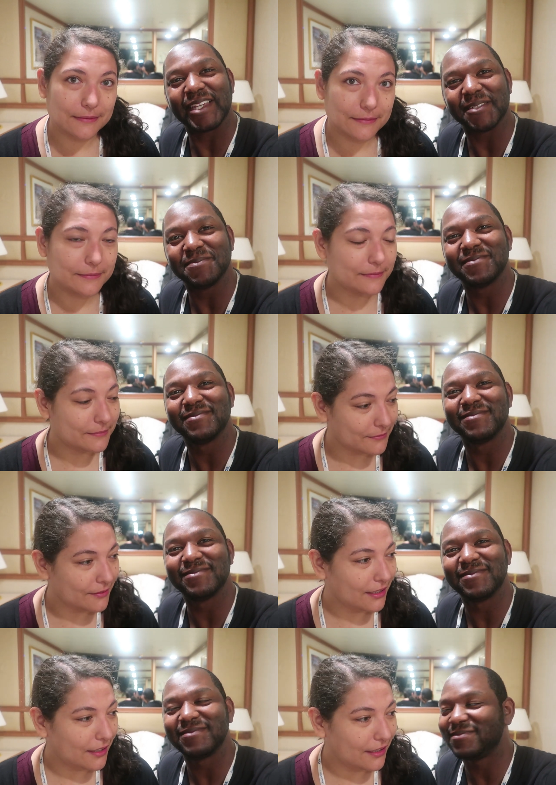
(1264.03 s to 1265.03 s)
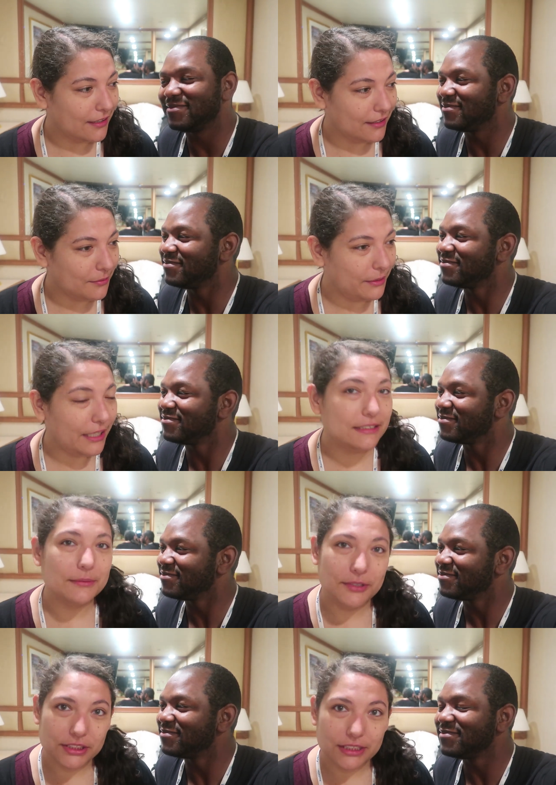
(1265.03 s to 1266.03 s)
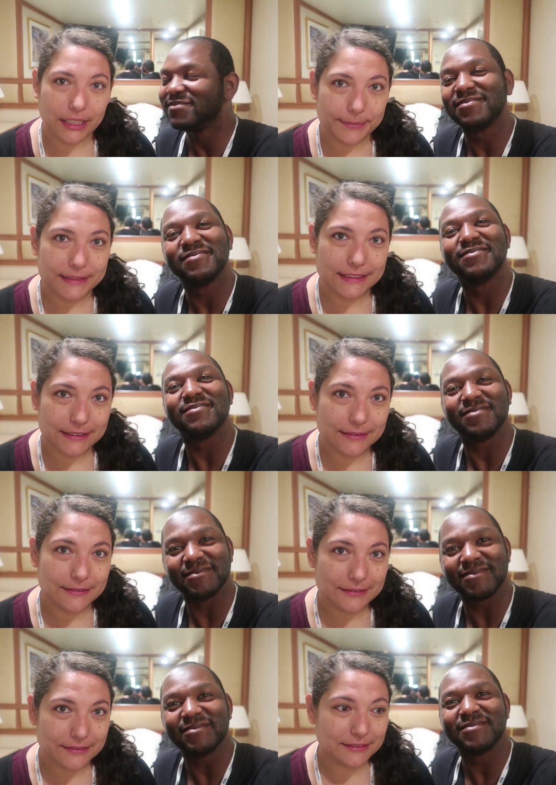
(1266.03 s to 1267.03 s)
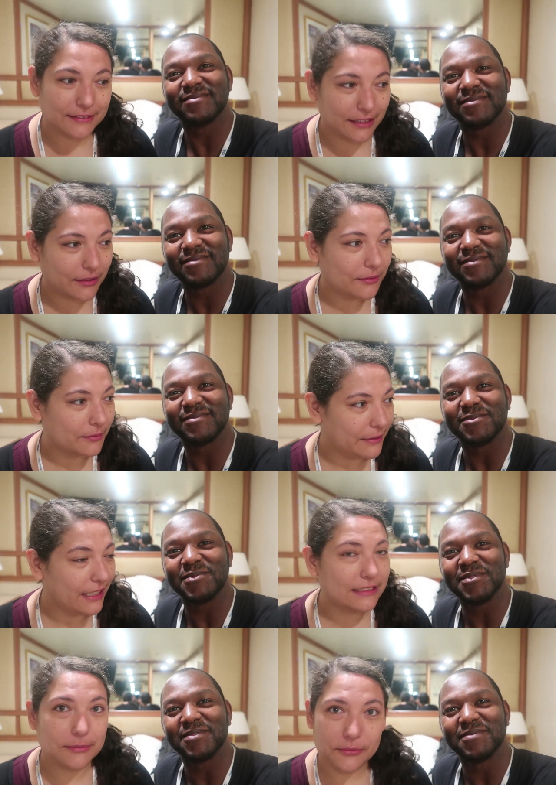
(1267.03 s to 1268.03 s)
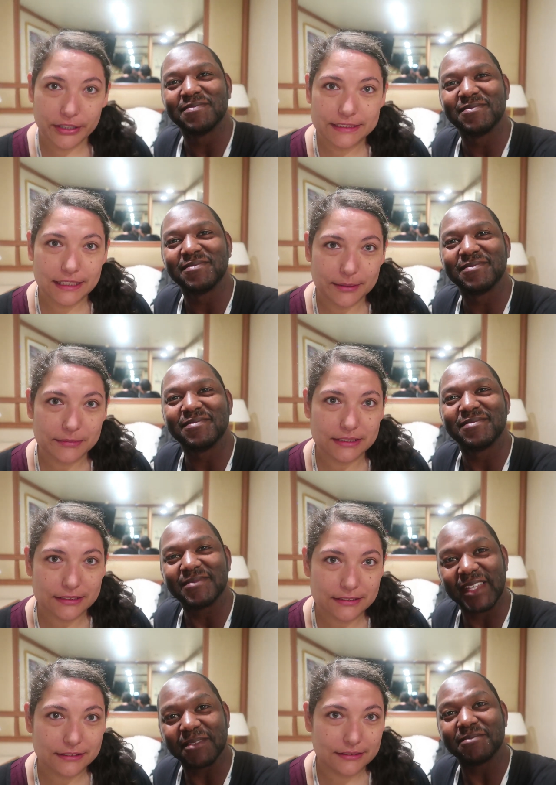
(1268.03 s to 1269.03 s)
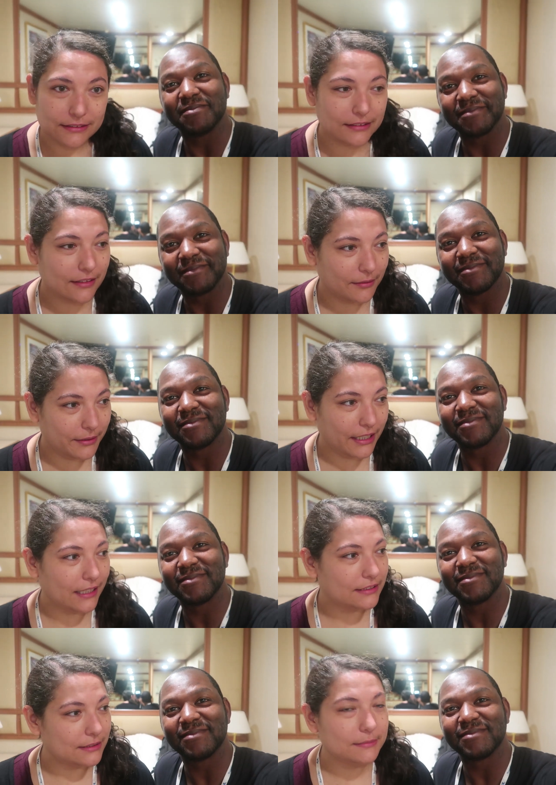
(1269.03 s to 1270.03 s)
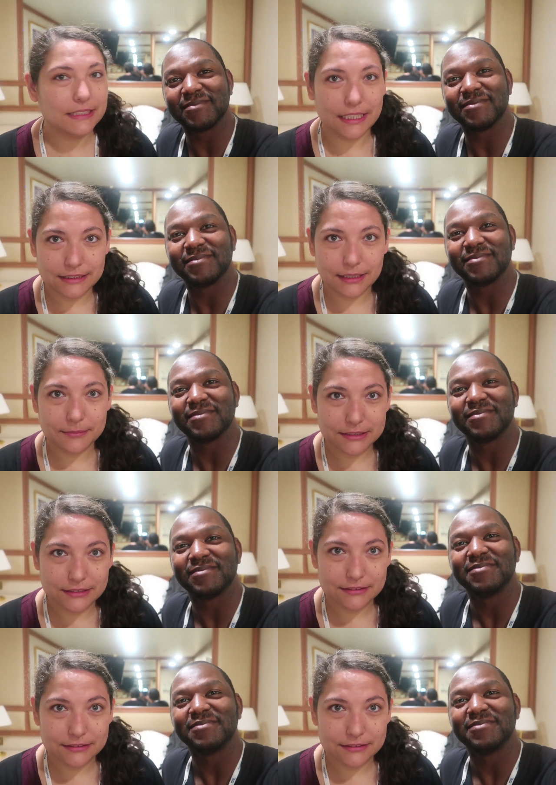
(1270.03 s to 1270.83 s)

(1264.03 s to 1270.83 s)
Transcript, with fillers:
Speaker 1: Yeah. We had some good times. Mm -hmm. We had some great times. Yeah. We had some sad times.